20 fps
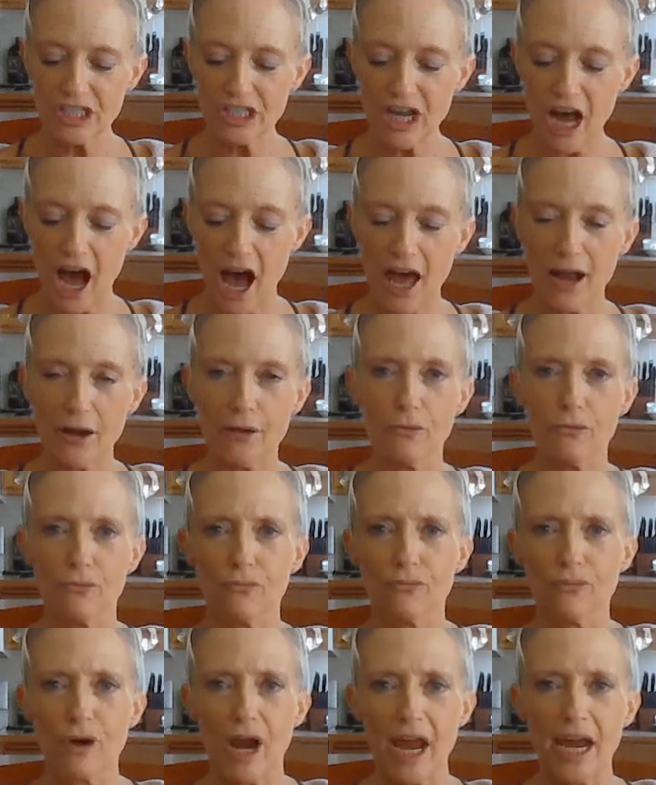dot
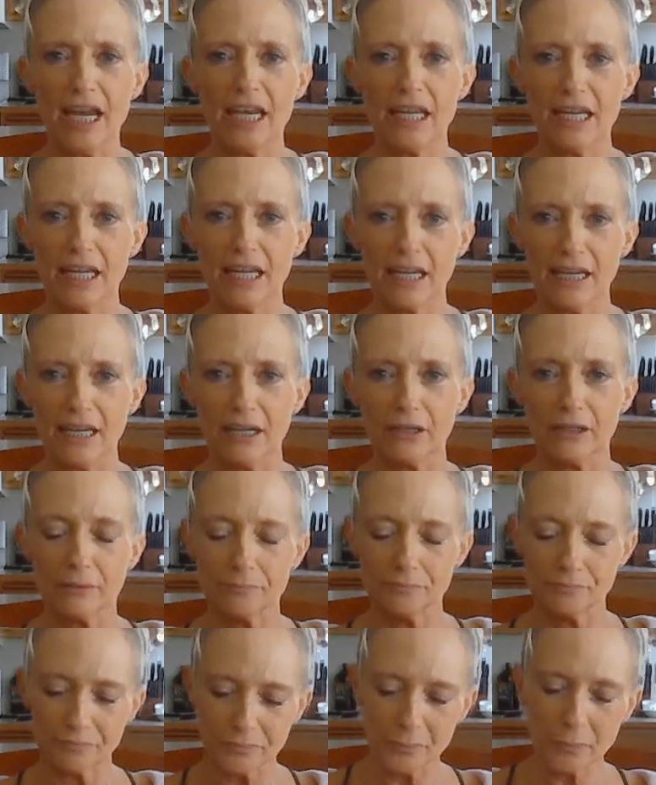right here.
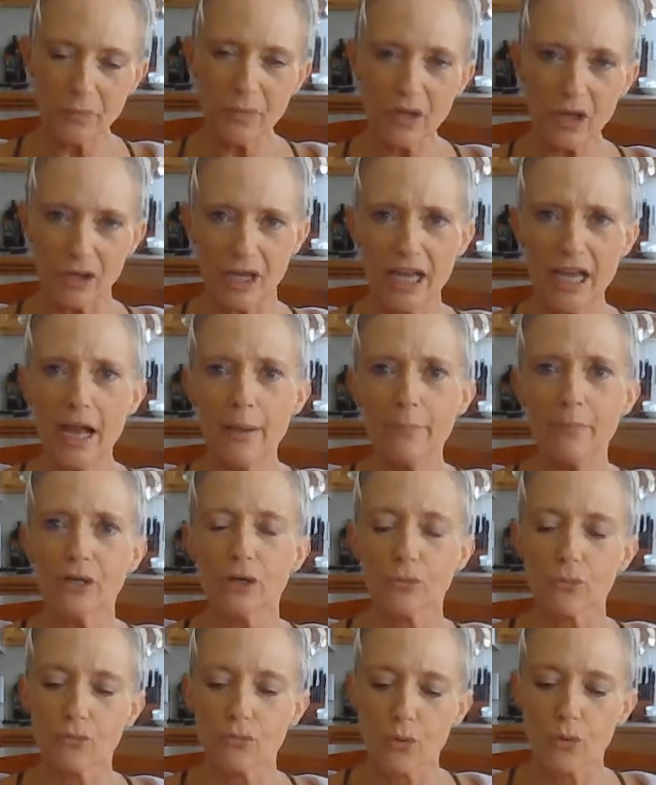Okay, I'm going to
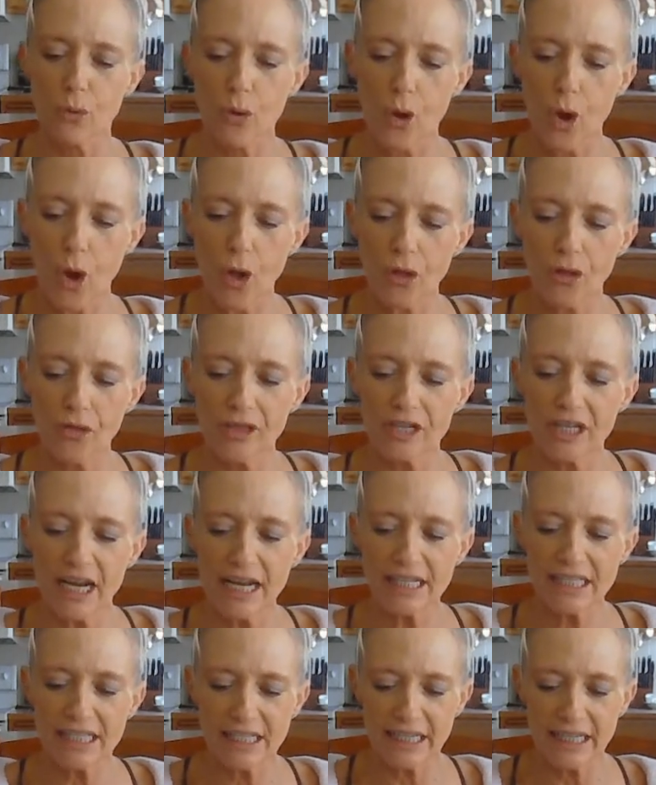roll the
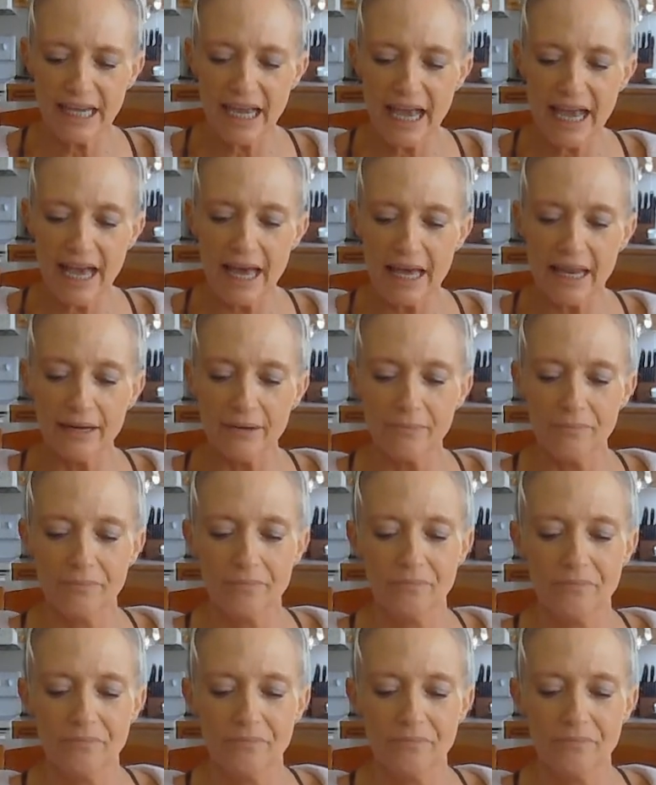dice again.